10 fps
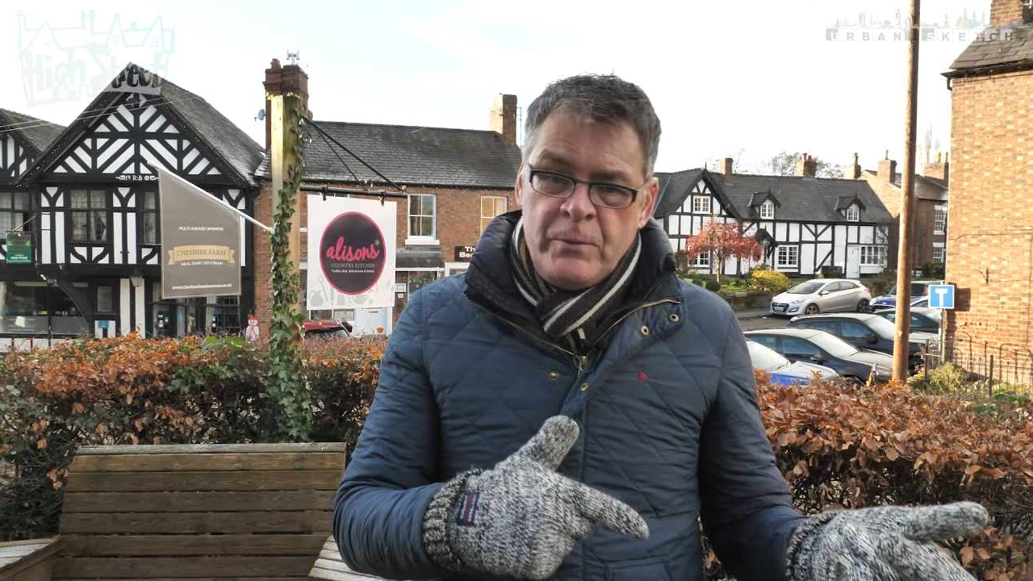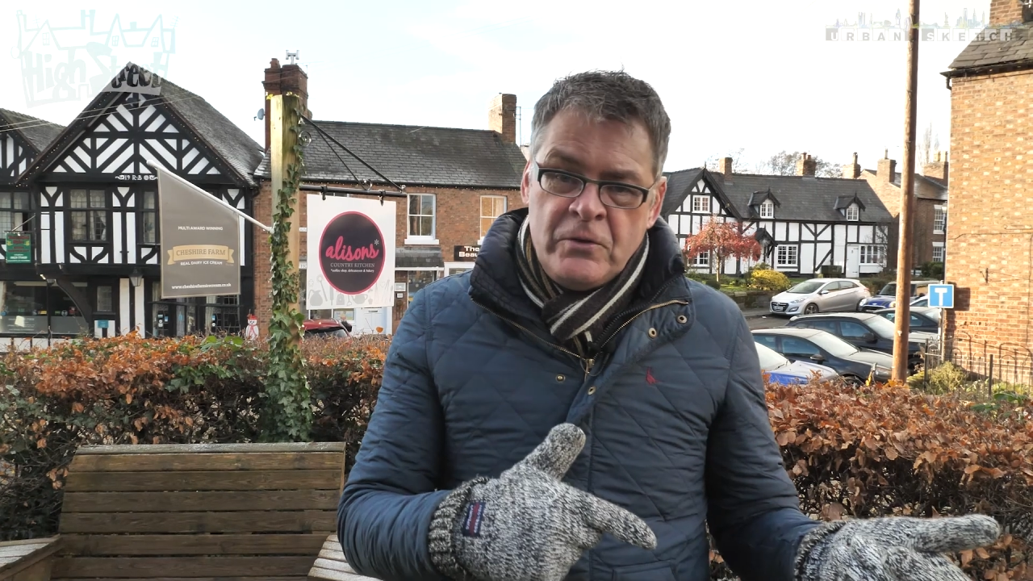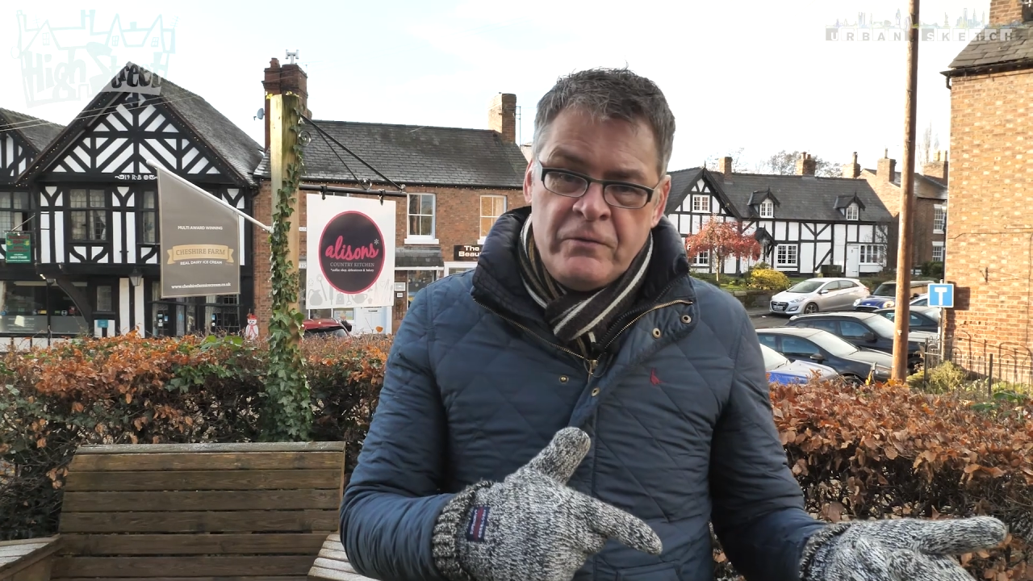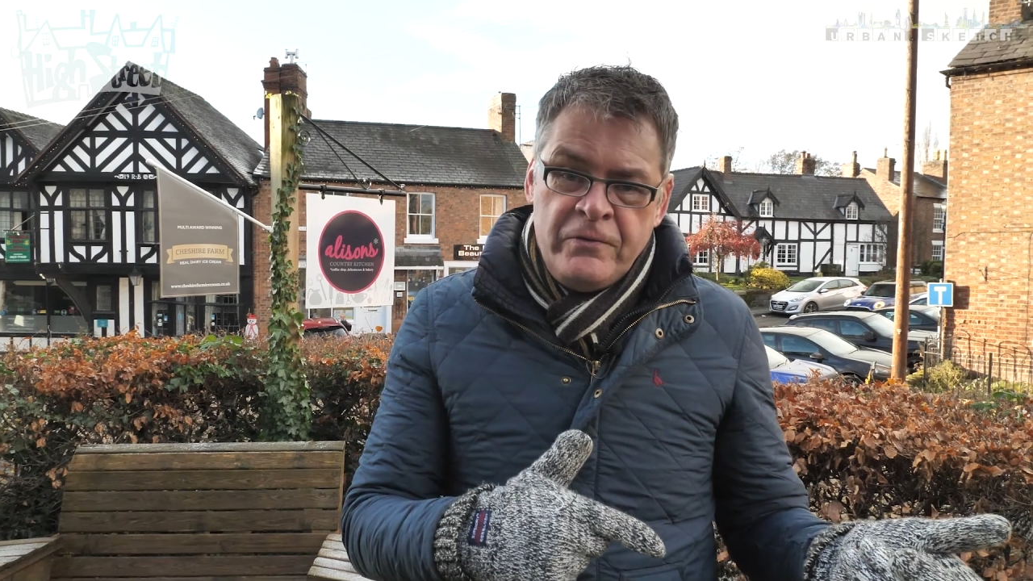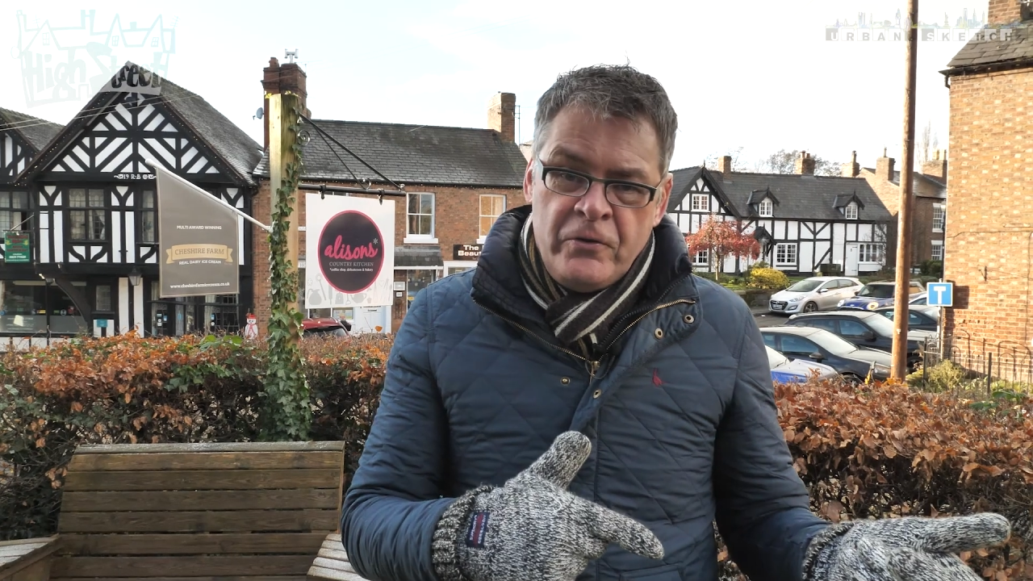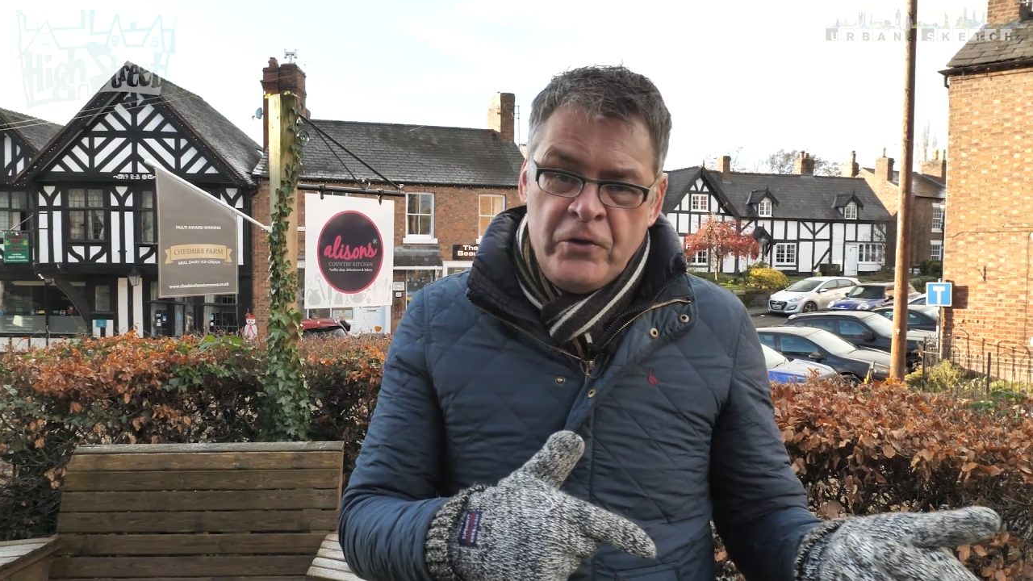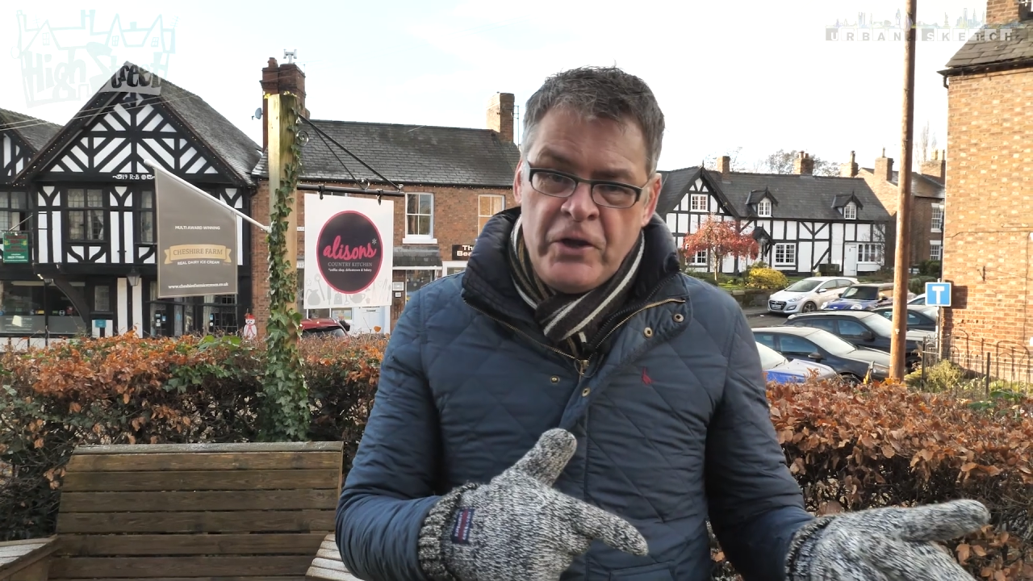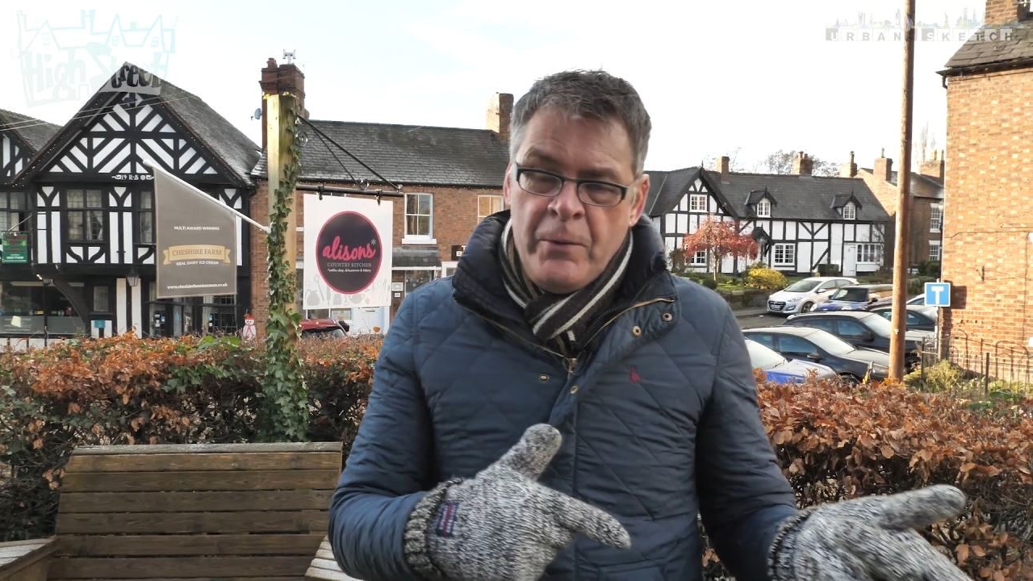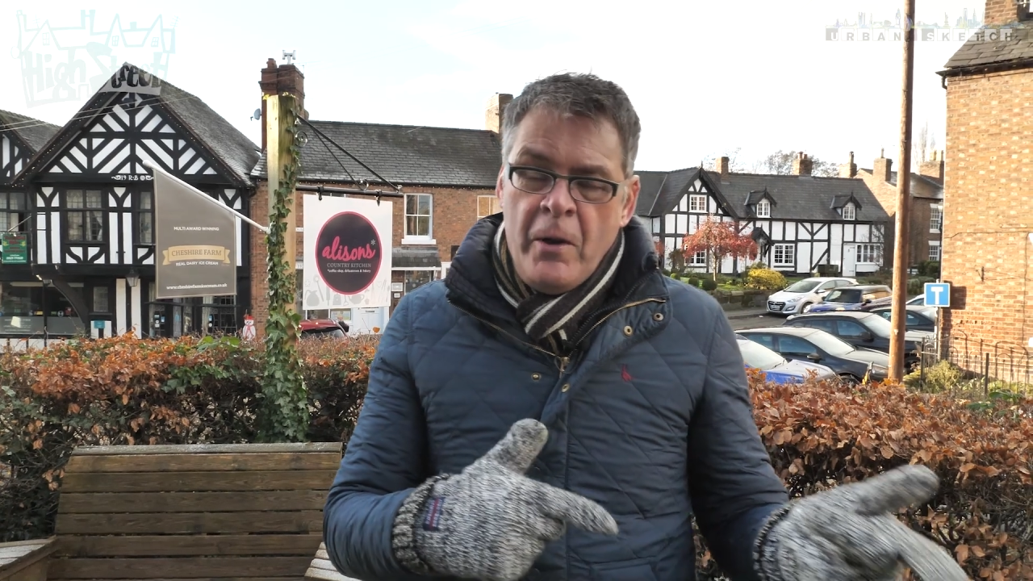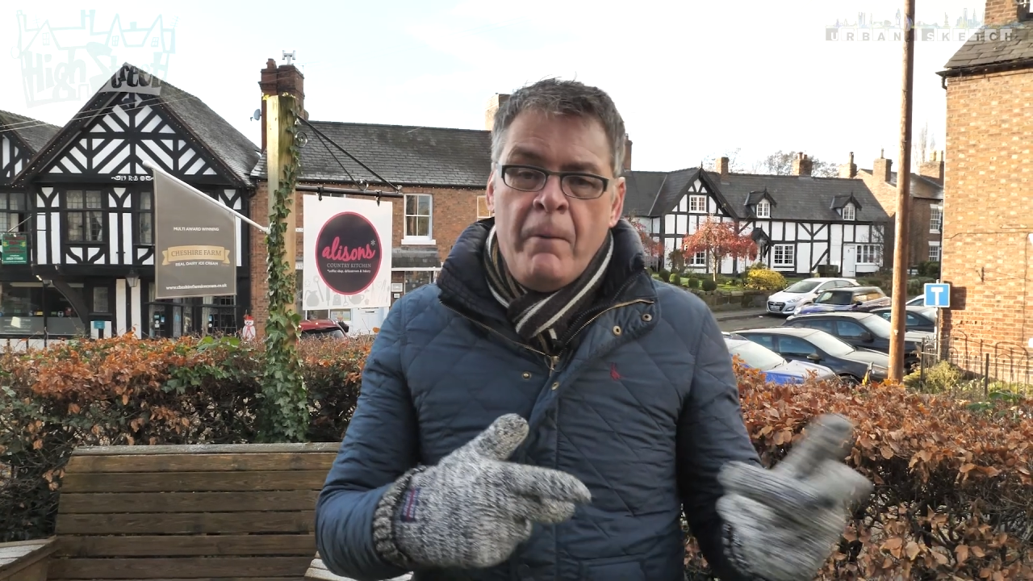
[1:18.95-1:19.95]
we've done for you,